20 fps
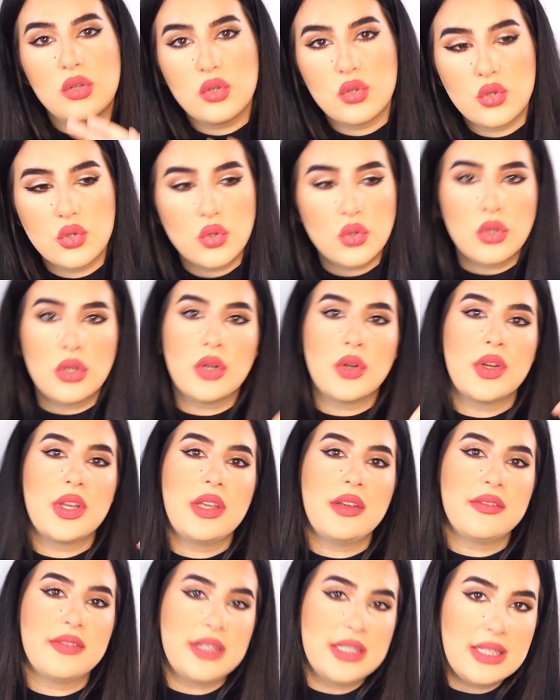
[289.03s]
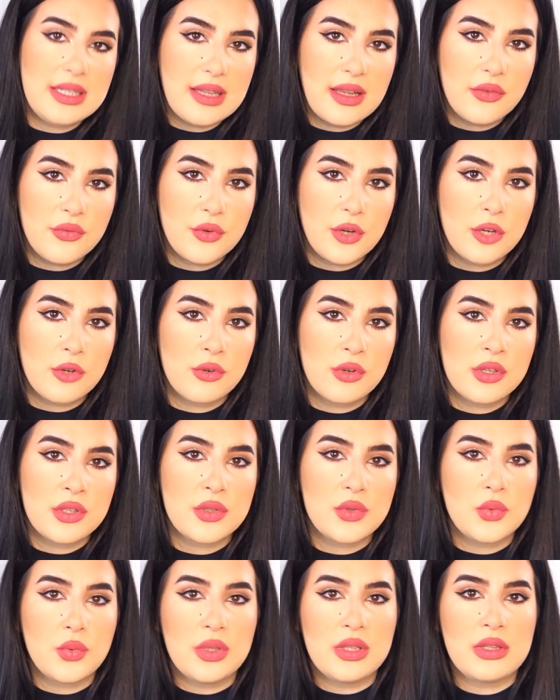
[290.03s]
sugary vanilla
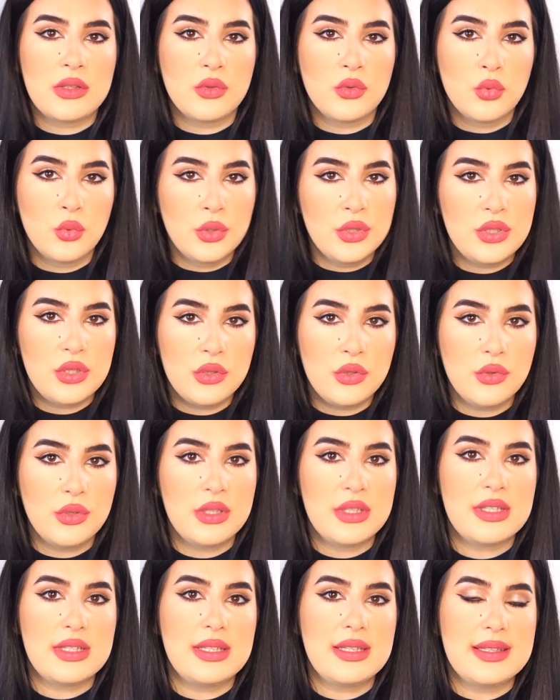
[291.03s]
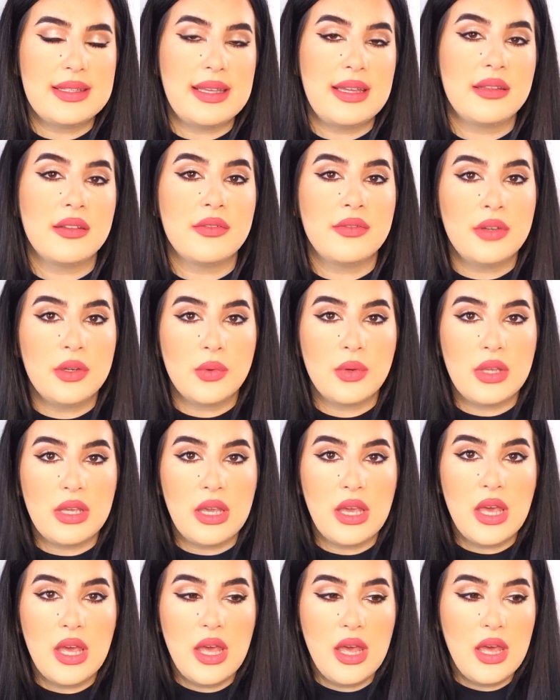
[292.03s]
fragrance with woody nuances and a
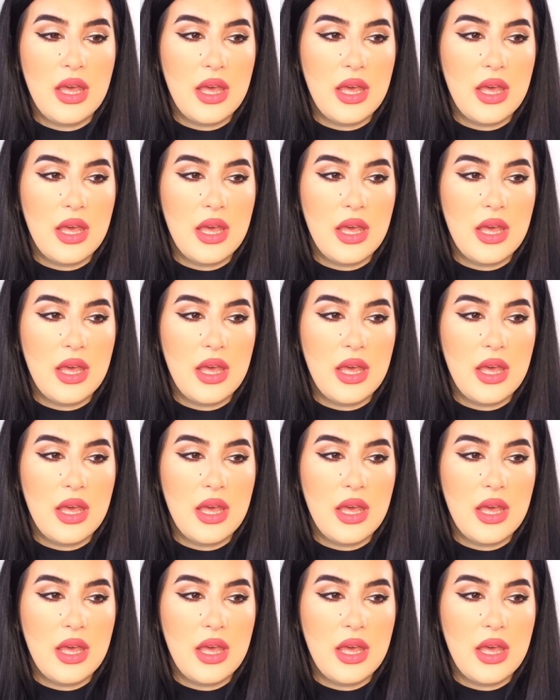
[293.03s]
very